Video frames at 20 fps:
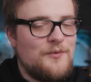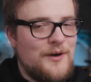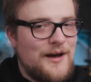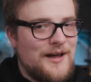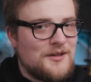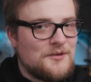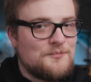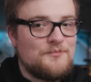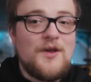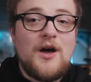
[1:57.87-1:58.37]

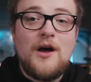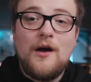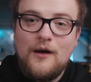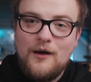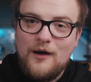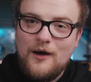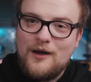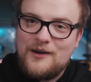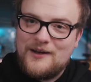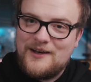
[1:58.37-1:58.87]
Well,
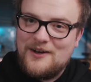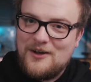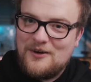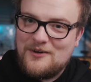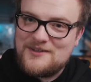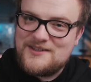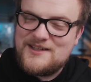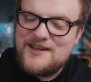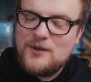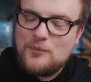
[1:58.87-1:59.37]
Holly
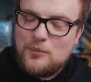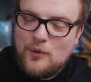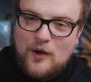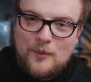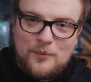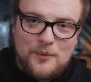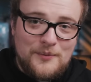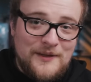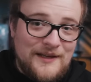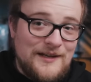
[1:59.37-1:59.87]
Longdale
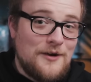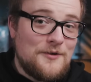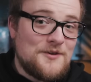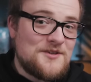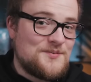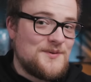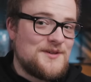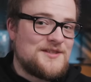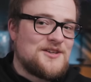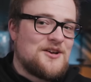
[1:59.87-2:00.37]
probably
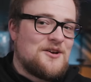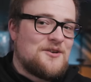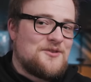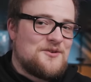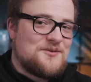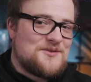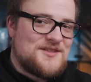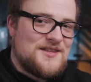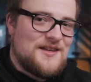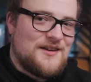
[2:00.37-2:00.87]
knows we saw
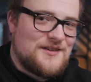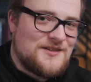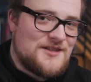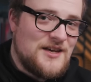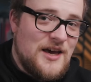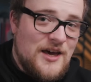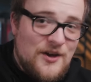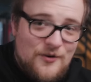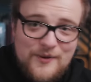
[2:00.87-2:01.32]
those things.